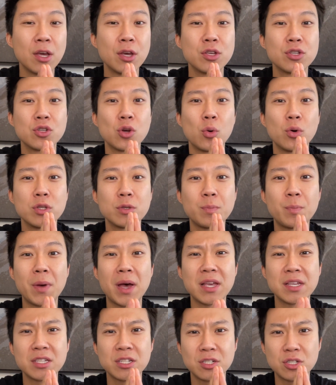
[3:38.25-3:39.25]
So it's
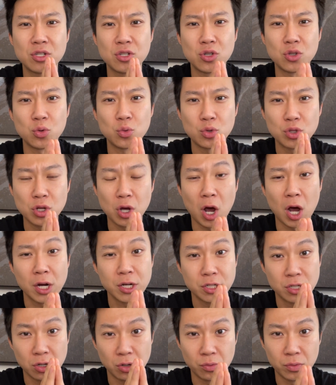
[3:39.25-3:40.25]
best to
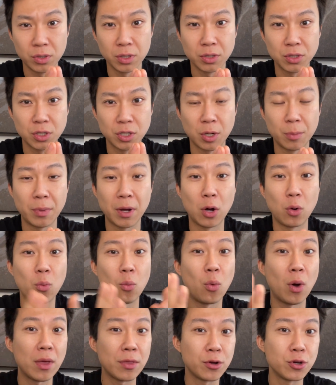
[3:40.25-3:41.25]
talk to your realtor about
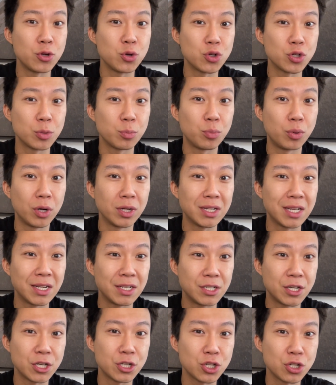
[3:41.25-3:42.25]
whether you should put
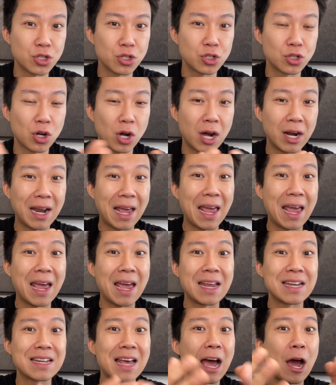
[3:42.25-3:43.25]
conditions or not
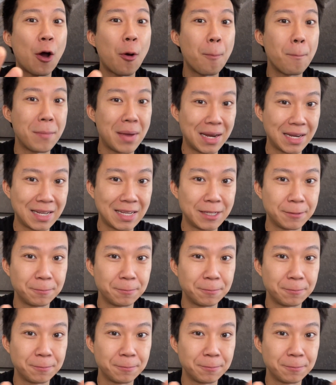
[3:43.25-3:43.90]
and how many.